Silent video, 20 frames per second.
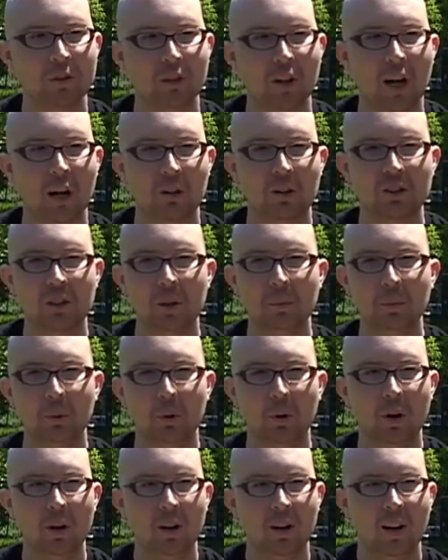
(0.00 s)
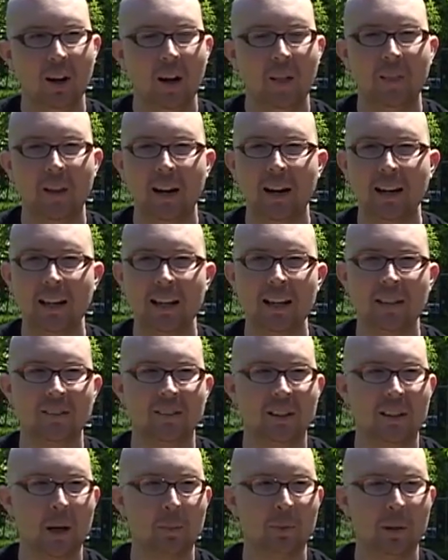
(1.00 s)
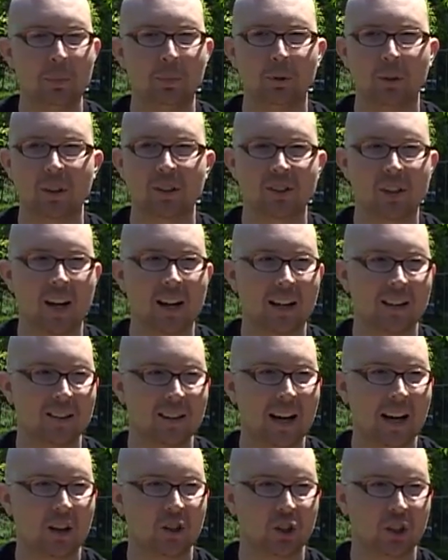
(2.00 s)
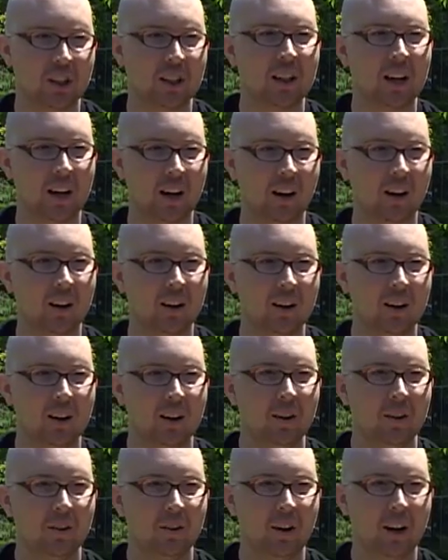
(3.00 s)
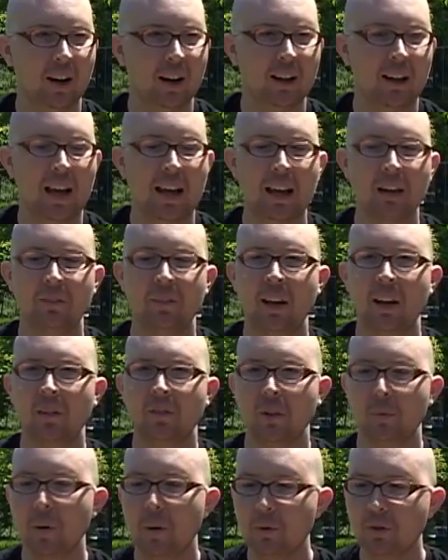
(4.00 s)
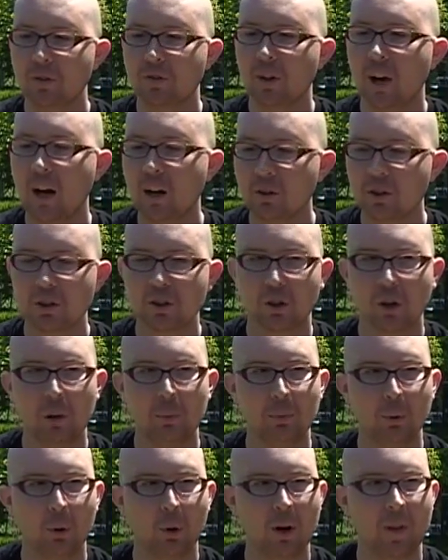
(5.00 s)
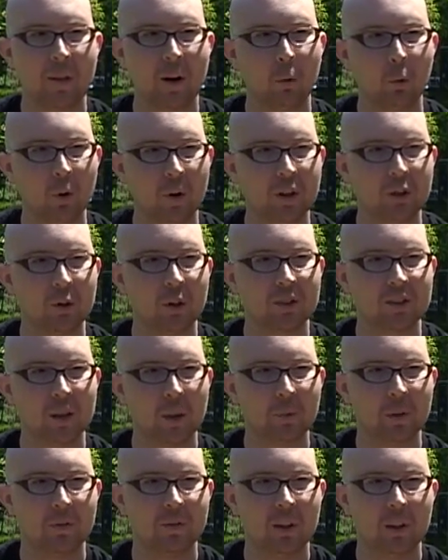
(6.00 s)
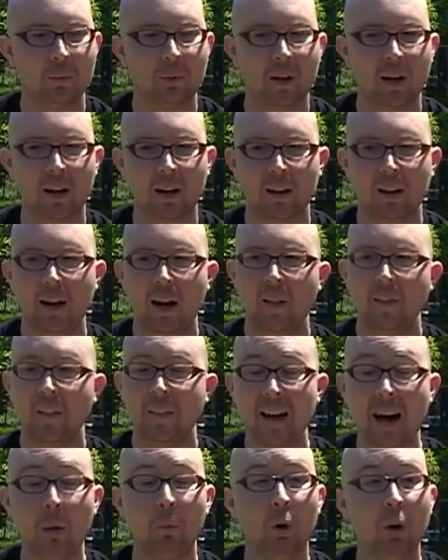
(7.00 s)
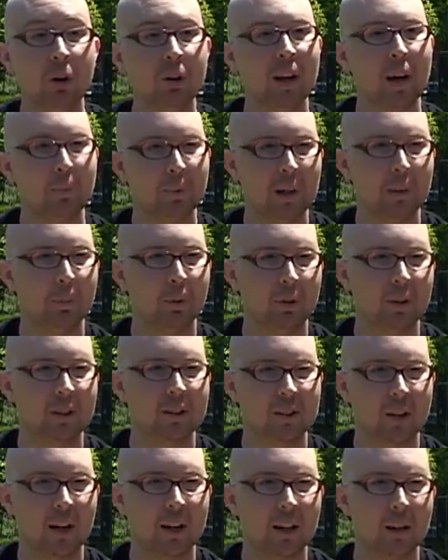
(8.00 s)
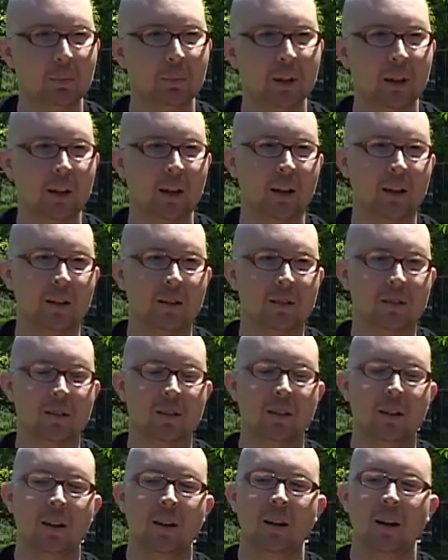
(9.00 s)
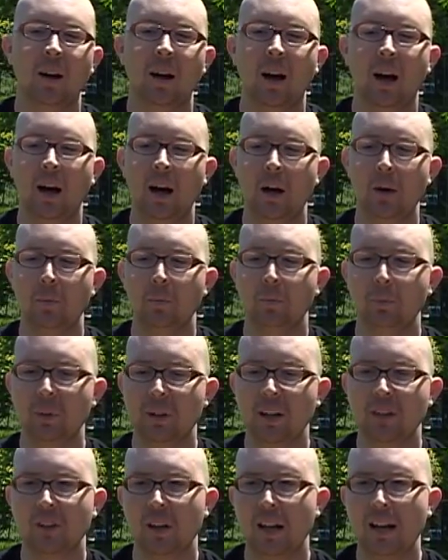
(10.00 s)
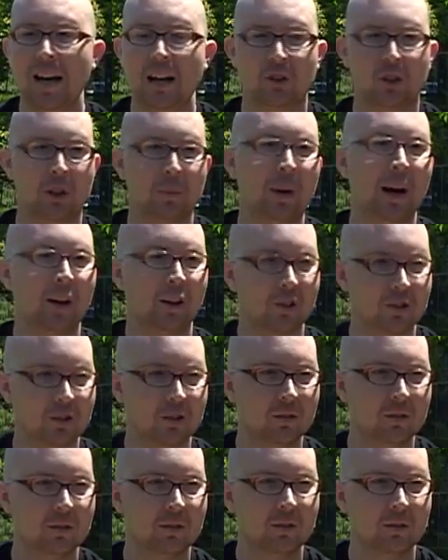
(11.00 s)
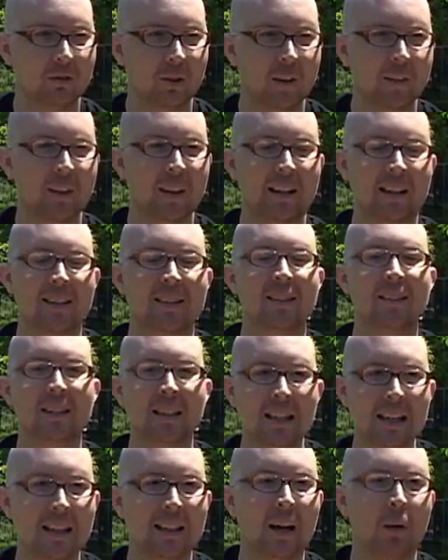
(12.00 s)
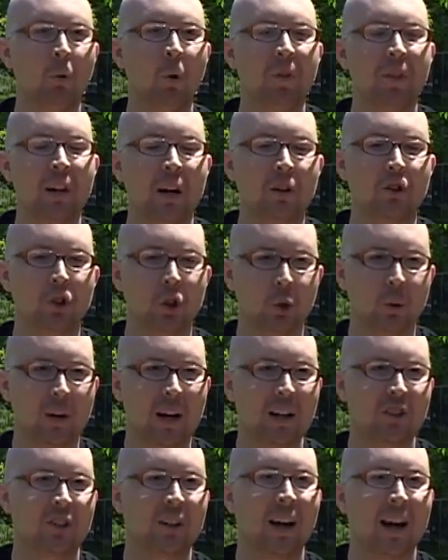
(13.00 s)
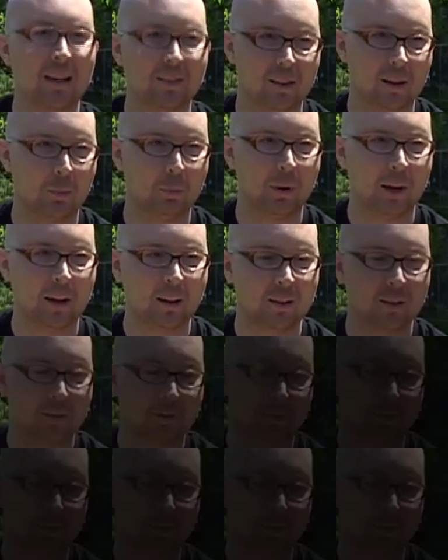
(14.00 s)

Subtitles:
of Congress on board than it is to get people excited to actually care, right? And if the members of Congress are on board and they're willing to accept the feedback, then that will get people excited because it actually matters, right? That they can see that what they're doing actually has an impact.